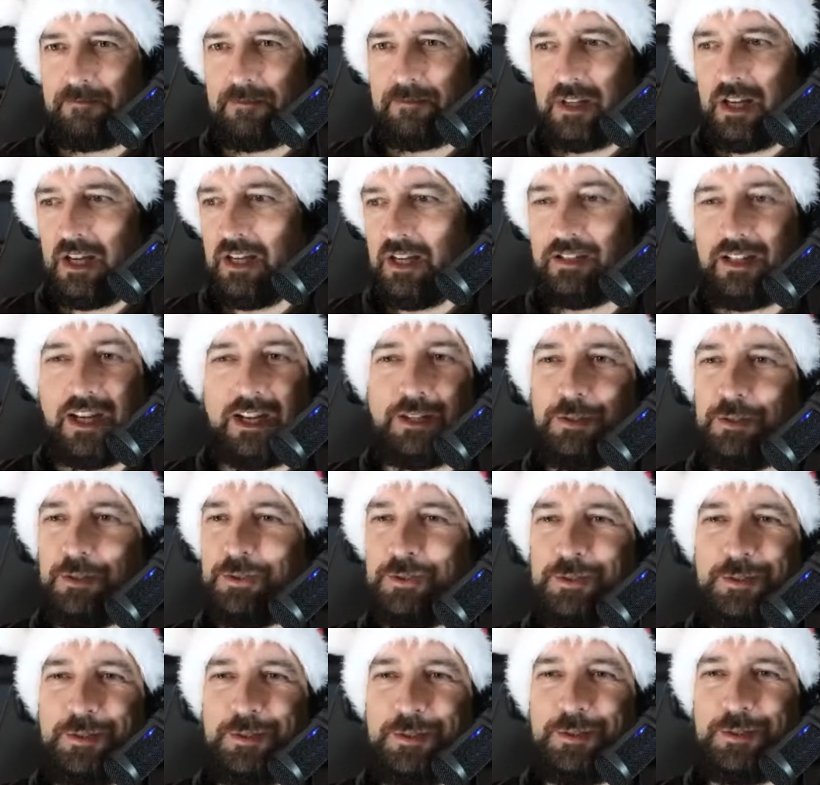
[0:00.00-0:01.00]
I don't
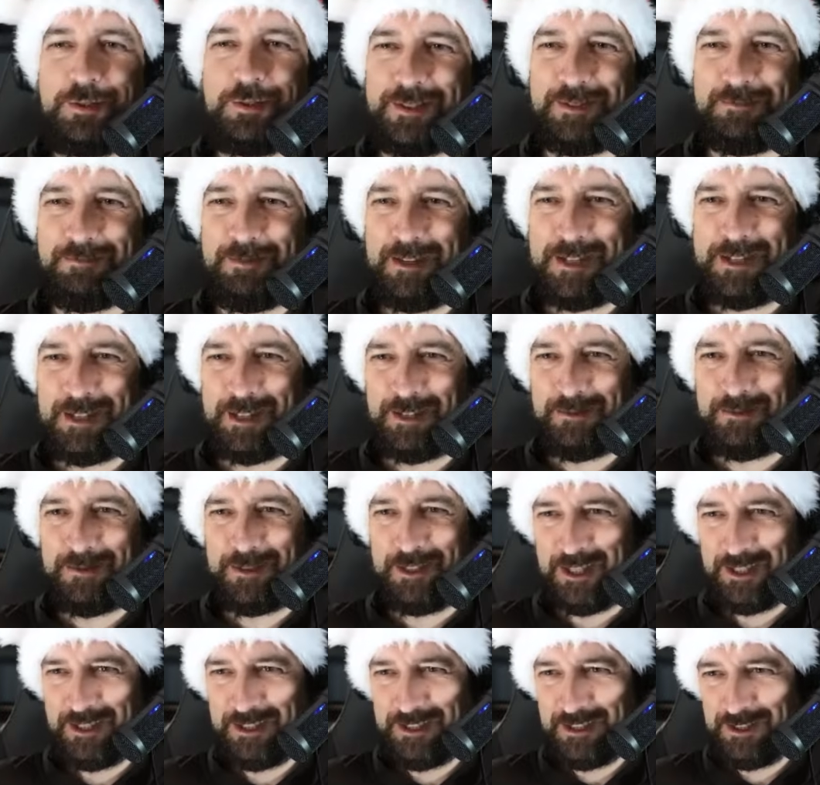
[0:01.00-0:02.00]
use it myself
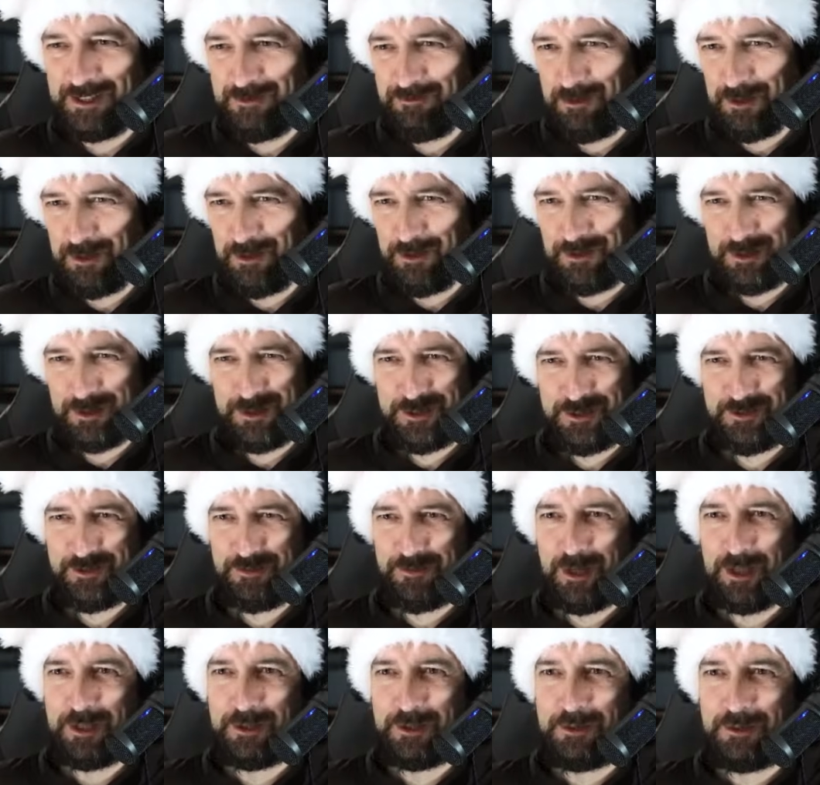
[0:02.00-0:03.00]
yet because it's
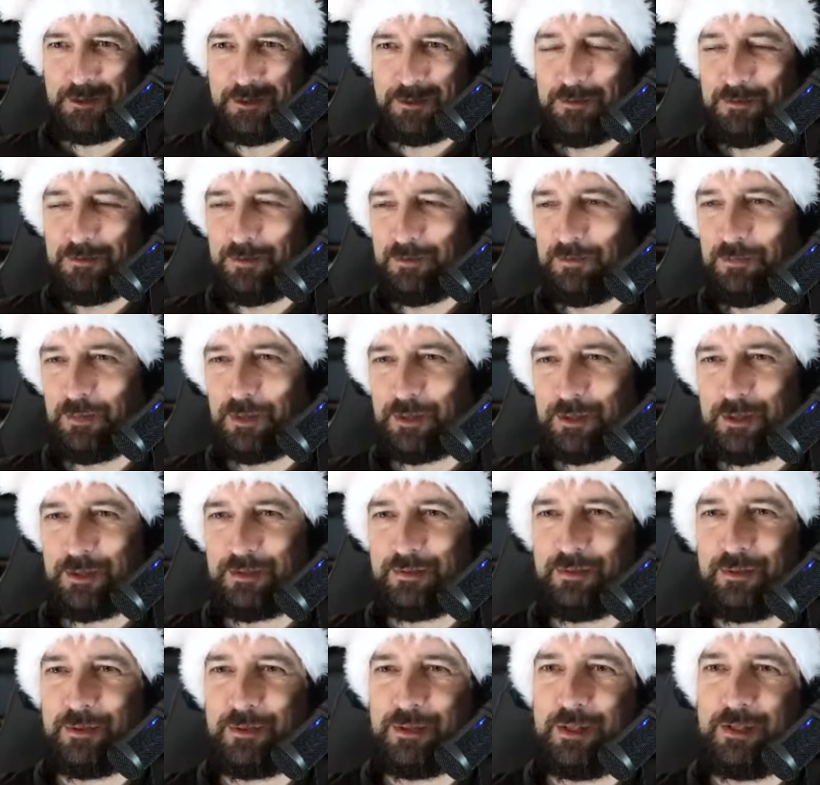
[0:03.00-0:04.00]
quite new. Postgres
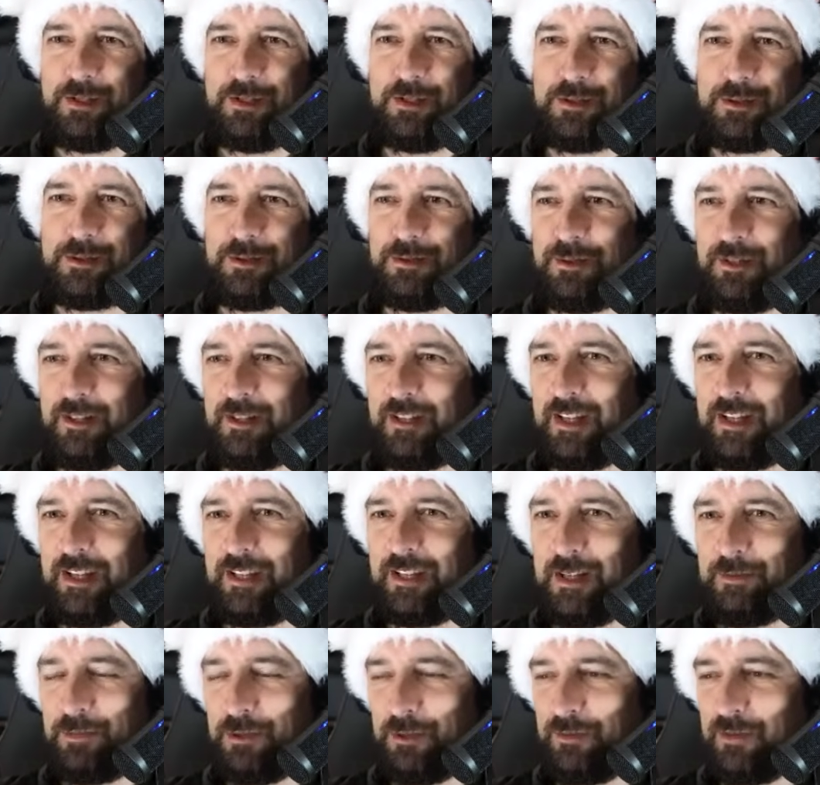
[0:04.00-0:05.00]
14, it's only like a
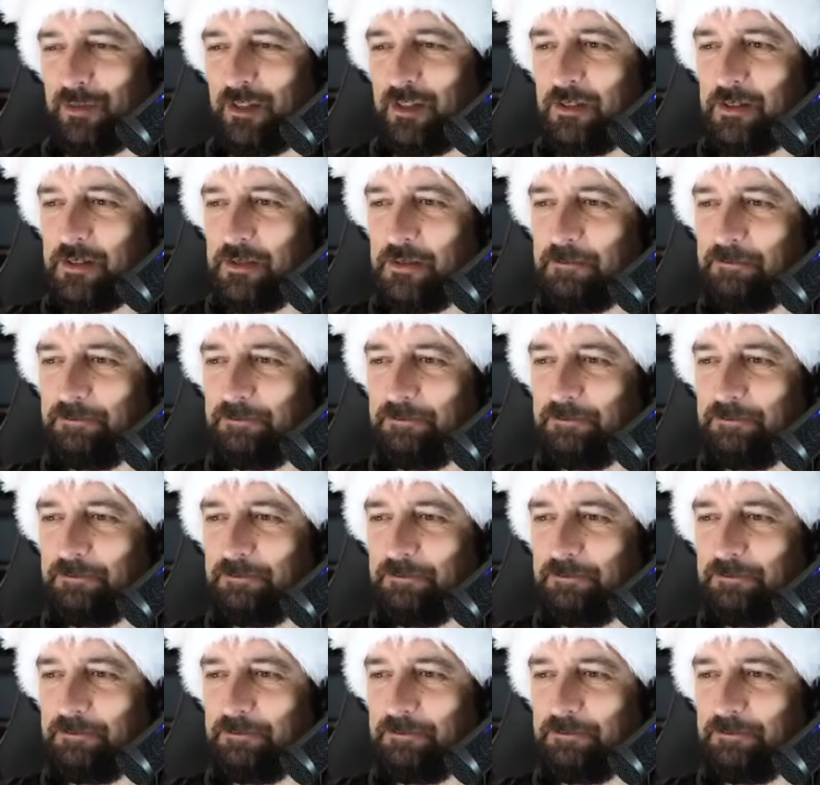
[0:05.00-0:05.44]
couple of years.